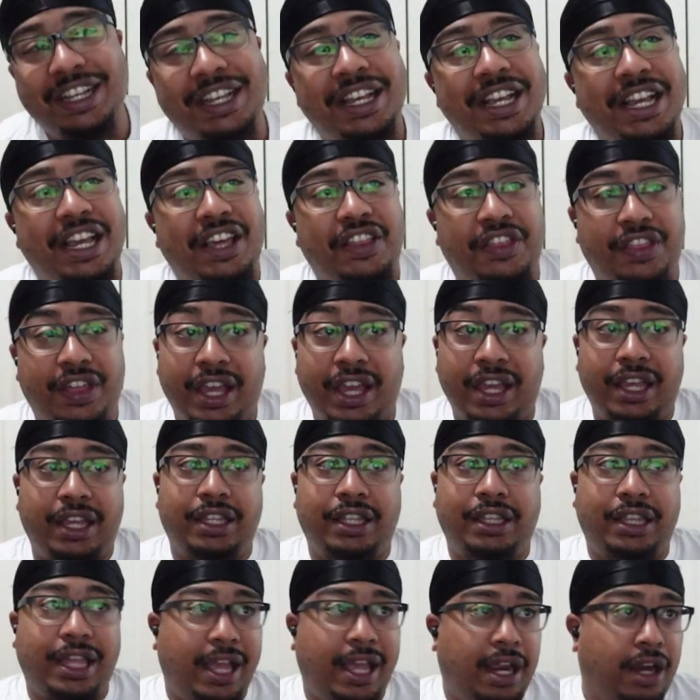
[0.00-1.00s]

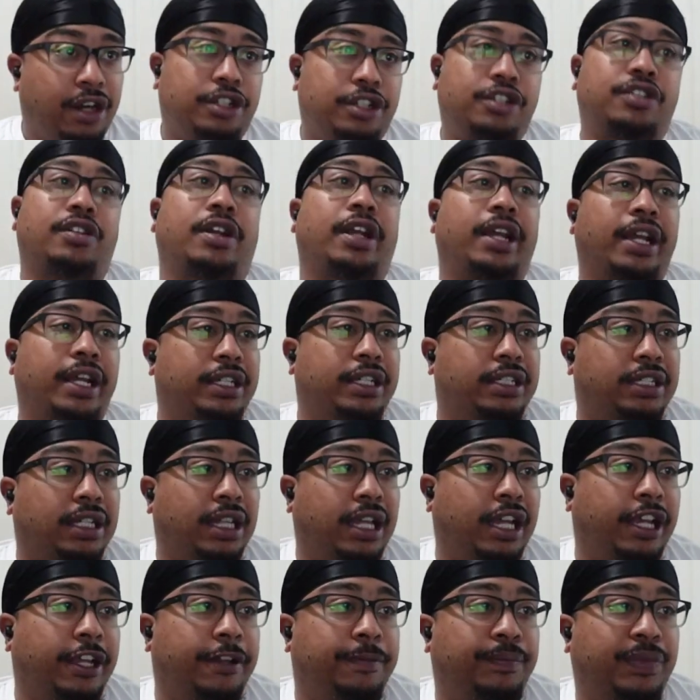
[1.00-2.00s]
They're trash.
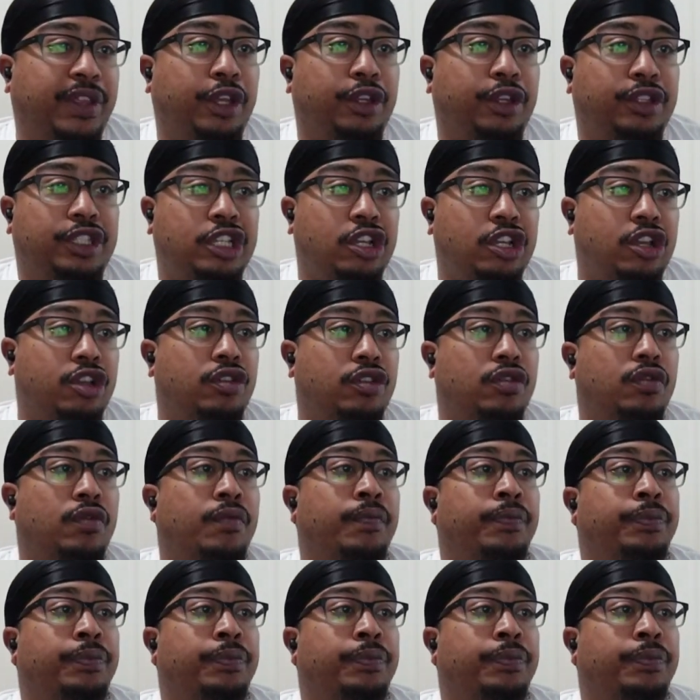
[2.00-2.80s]
Like, they'll tell you,